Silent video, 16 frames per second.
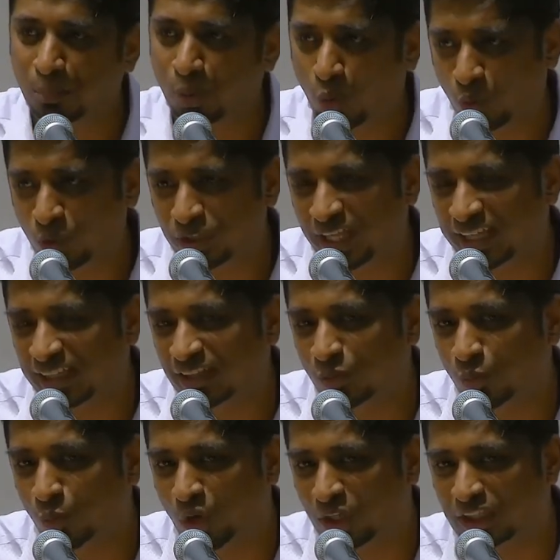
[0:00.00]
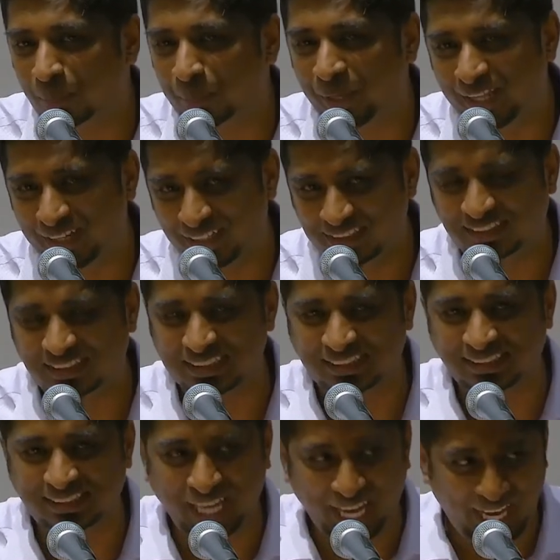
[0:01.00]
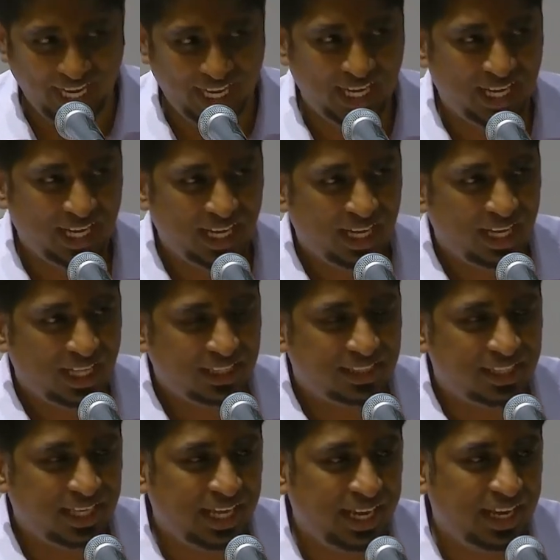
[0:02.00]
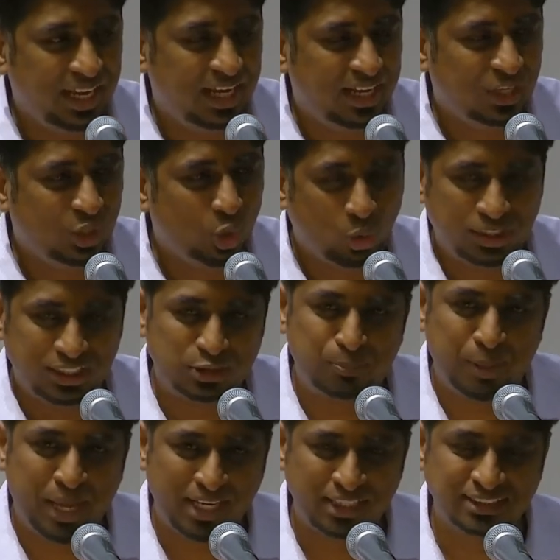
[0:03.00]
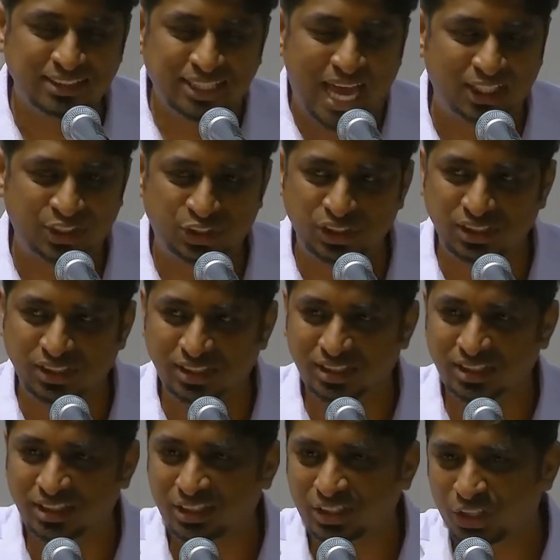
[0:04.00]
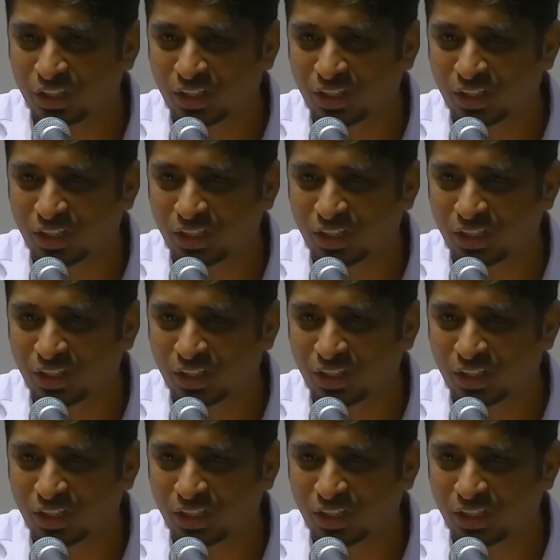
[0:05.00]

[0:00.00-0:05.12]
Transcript: More than what the parents say, they notice parents' action.